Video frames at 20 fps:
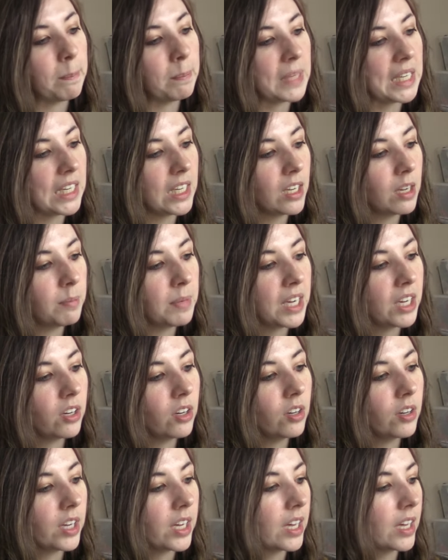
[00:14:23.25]
media
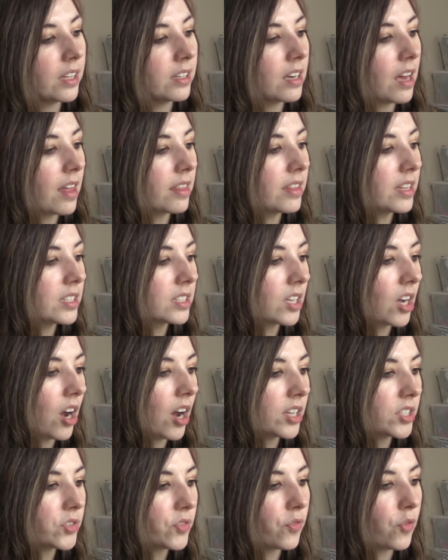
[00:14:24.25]
mail and this
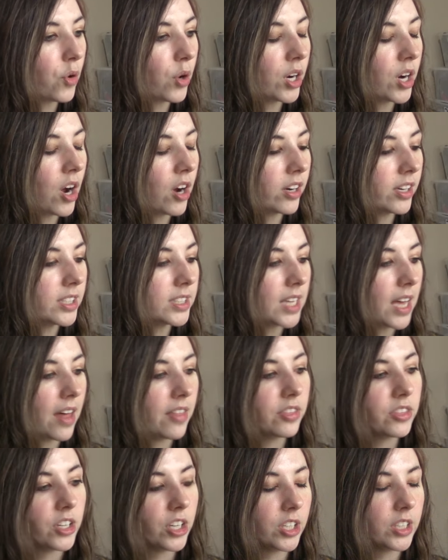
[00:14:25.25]
costs
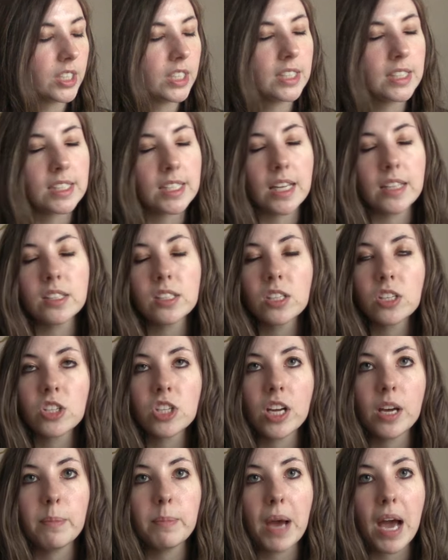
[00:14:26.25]
$4.13 to
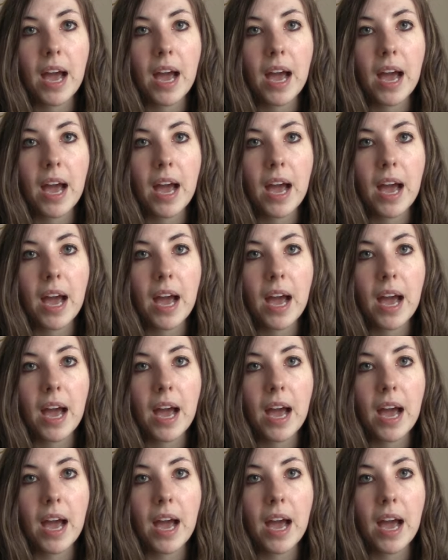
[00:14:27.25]
ship.